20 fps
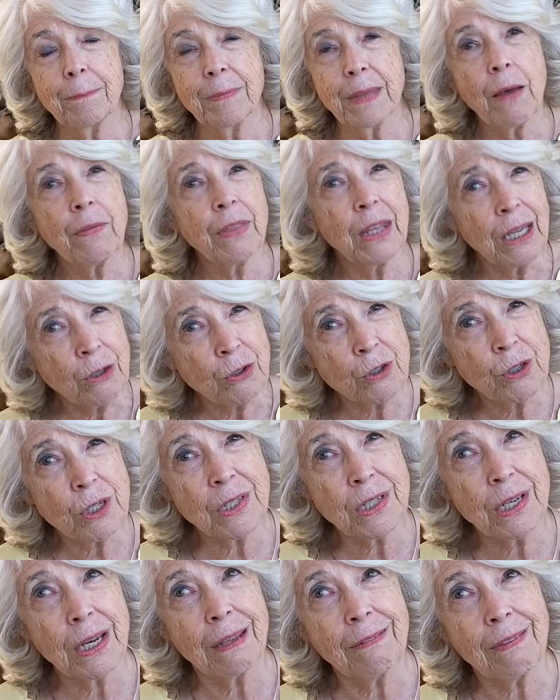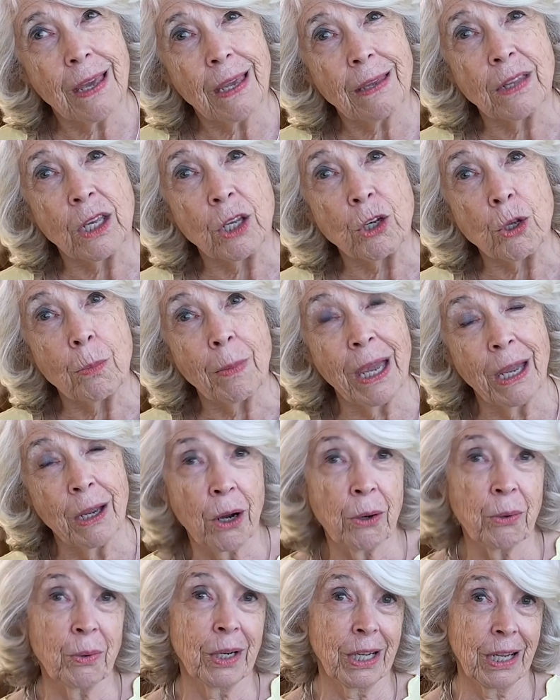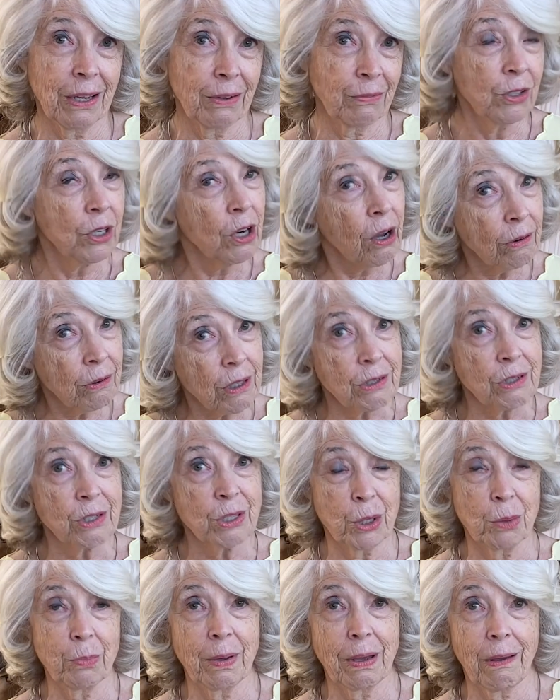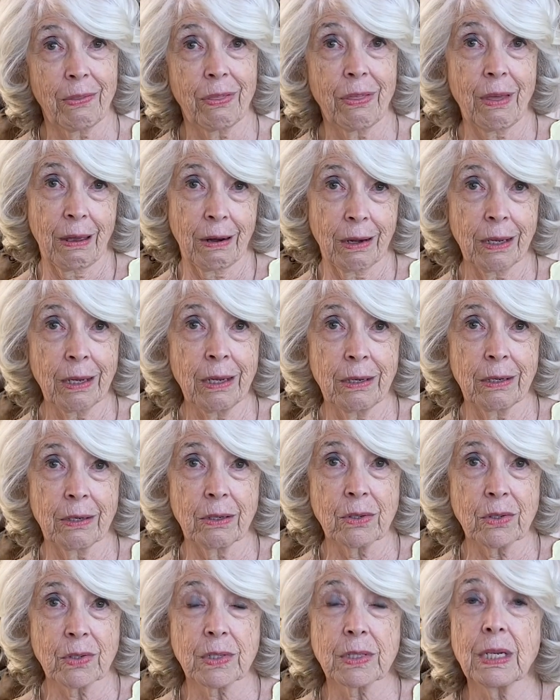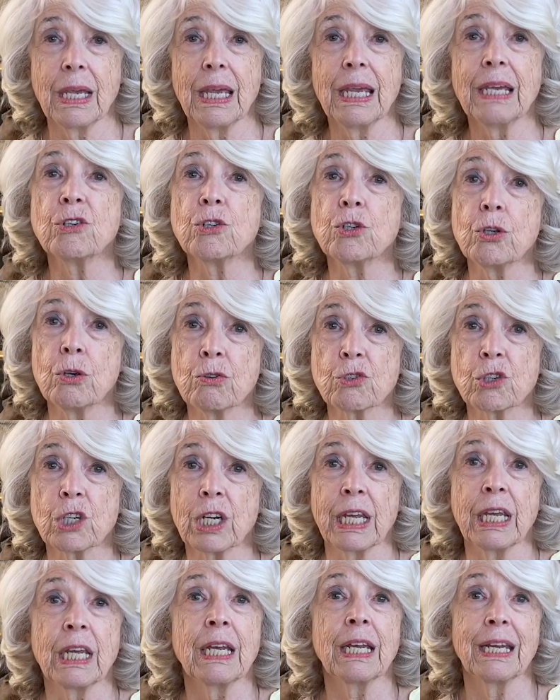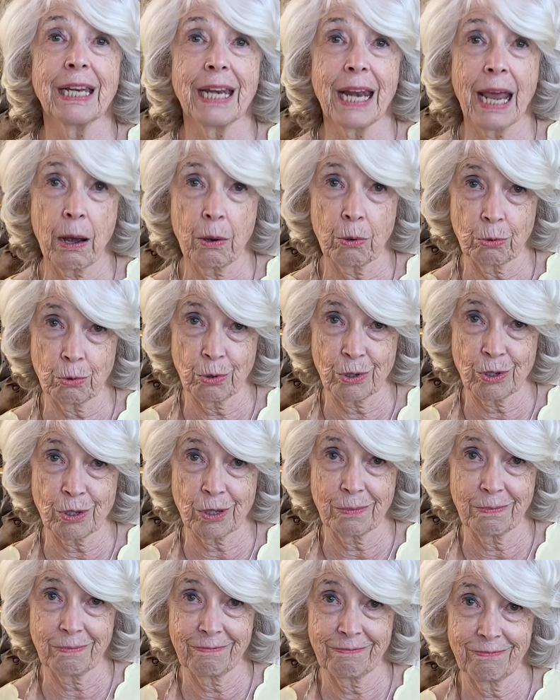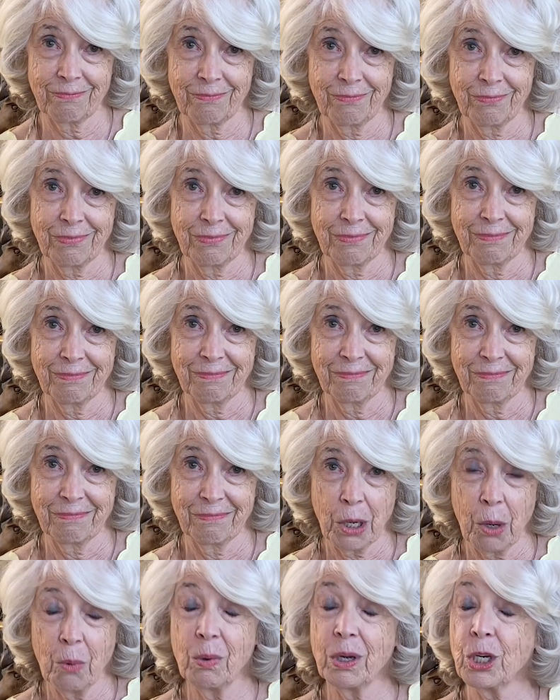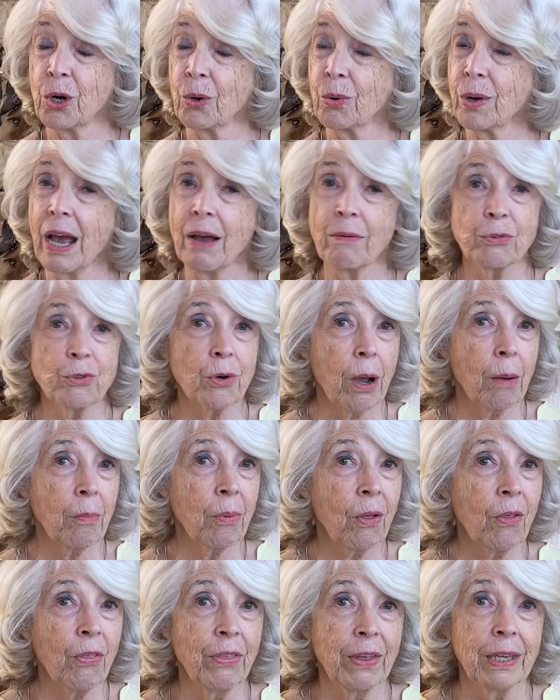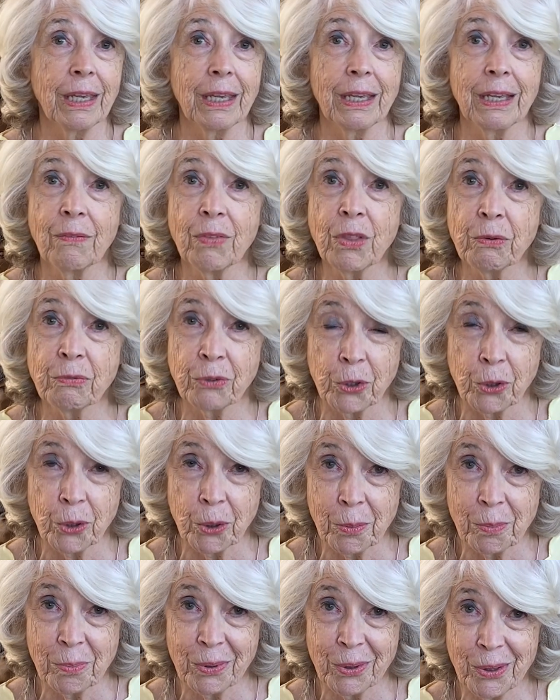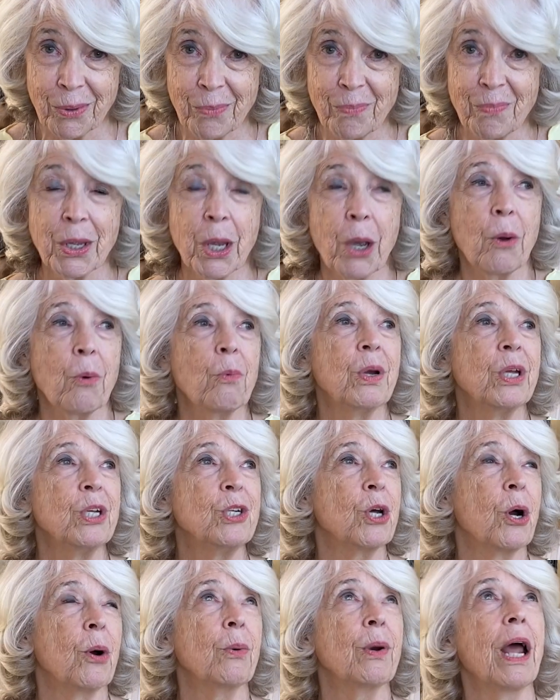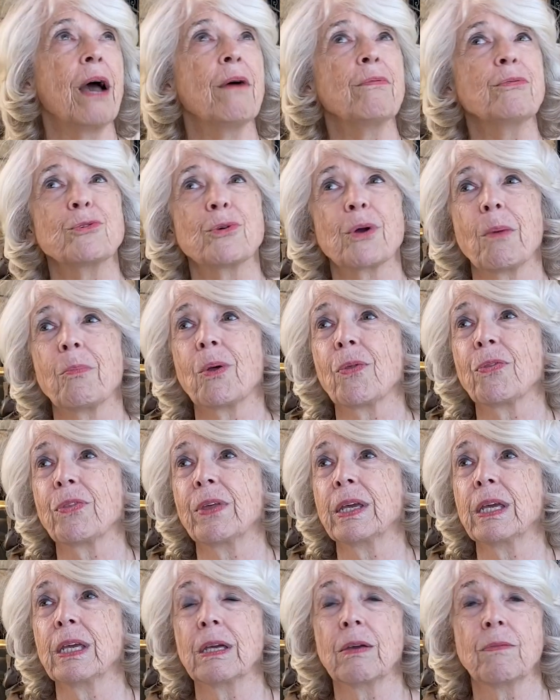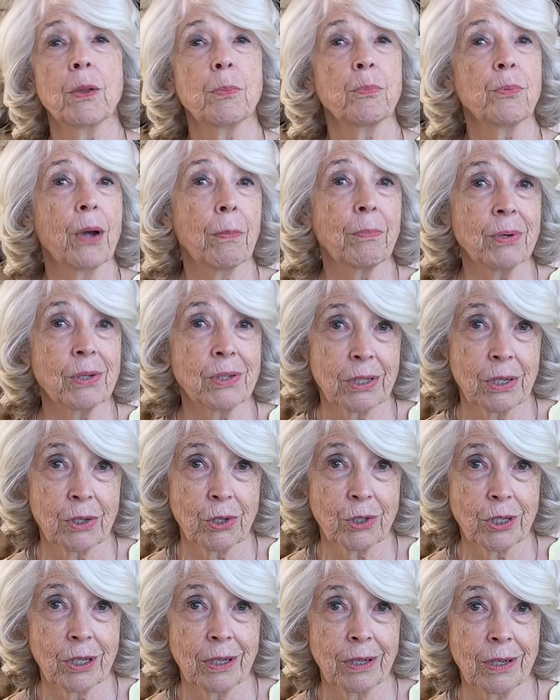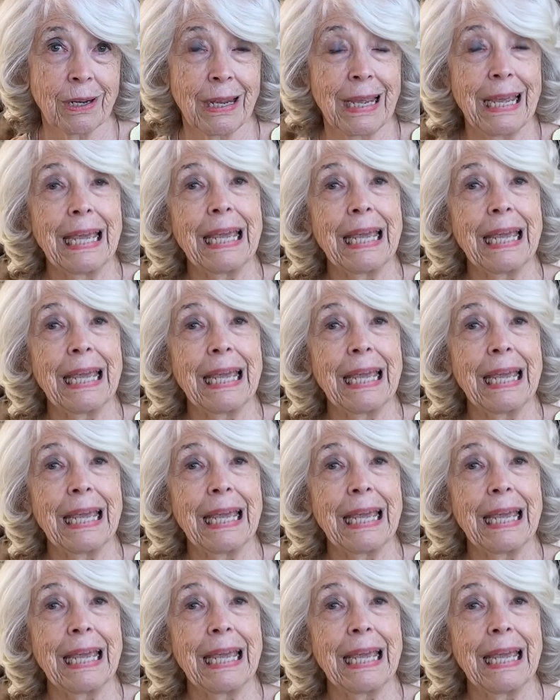Now, the interesting thing that you may already have noticed about that is it's usually nouns. We don't have trouble thinking of the verb. We don't have trouble thinking of the preposition.